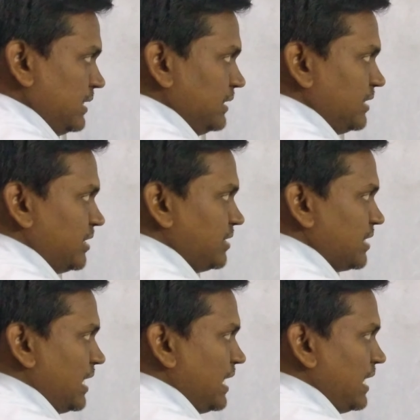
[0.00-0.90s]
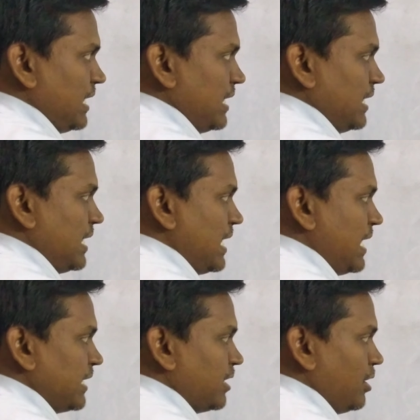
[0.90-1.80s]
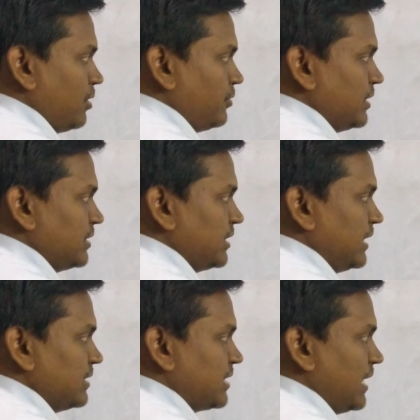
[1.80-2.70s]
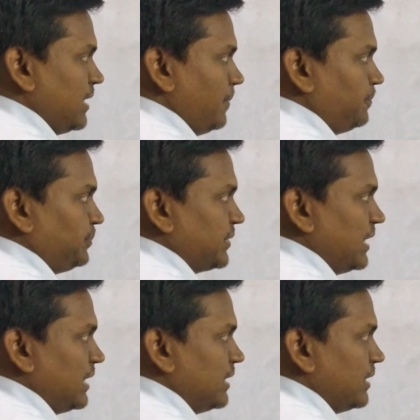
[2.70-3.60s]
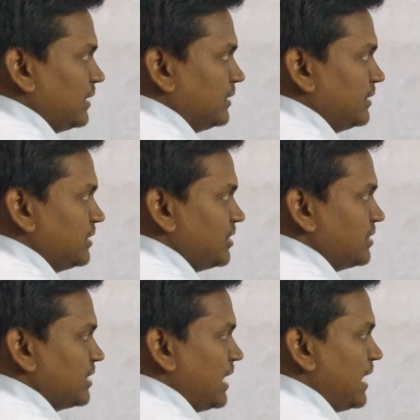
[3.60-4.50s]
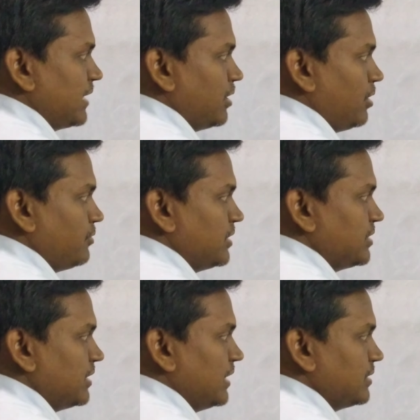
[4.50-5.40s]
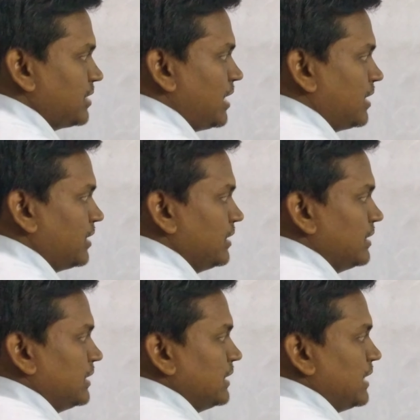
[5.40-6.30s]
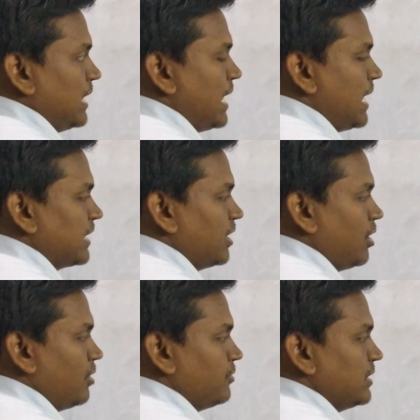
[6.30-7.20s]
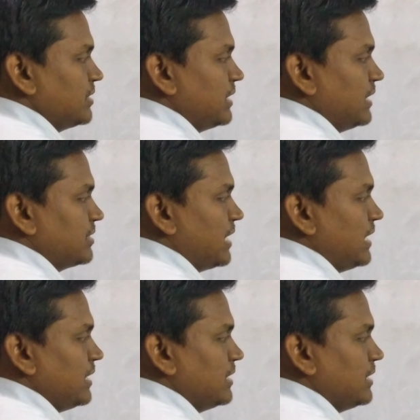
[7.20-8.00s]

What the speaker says: this is angle of incidence I, and this is the angle of incidence R. Angle of incidence I